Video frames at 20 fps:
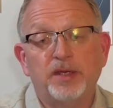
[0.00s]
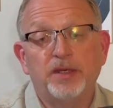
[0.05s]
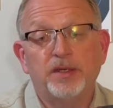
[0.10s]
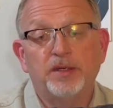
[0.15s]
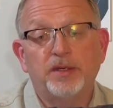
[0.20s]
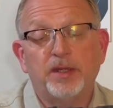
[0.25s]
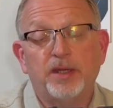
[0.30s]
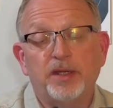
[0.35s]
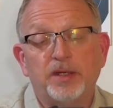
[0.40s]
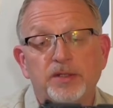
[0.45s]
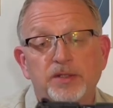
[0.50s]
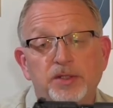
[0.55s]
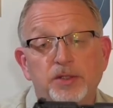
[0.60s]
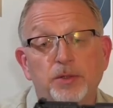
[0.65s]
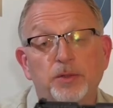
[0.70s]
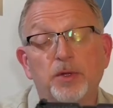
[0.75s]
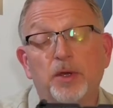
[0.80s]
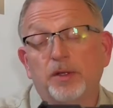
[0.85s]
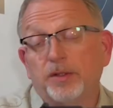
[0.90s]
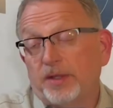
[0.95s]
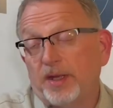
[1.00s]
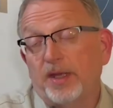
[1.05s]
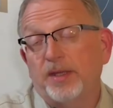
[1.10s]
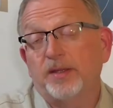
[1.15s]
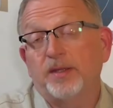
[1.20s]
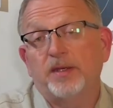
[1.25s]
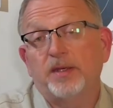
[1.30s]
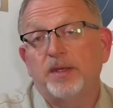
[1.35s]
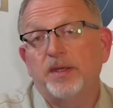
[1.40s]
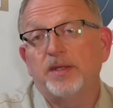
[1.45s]
and shoot all day
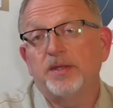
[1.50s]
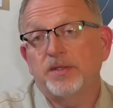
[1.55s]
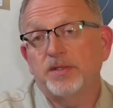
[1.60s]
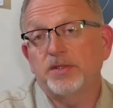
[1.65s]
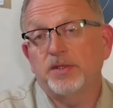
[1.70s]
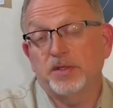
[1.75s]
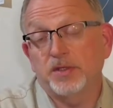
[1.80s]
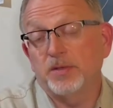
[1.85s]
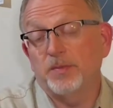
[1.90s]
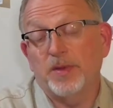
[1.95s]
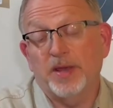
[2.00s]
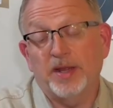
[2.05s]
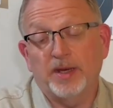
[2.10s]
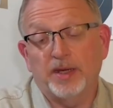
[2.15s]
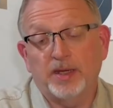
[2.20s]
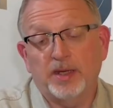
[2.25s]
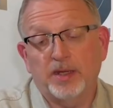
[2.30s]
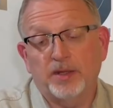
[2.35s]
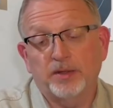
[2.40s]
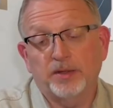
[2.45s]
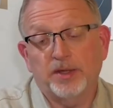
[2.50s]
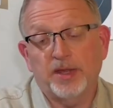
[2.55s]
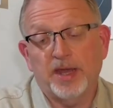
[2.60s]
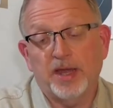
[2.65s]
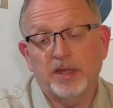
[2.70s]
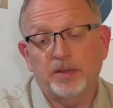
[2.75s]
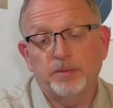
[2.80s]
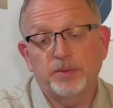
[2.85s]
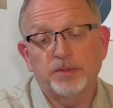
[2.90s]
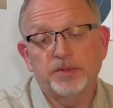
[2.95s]
than it is just about any other
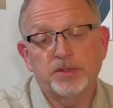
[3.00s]
caliber.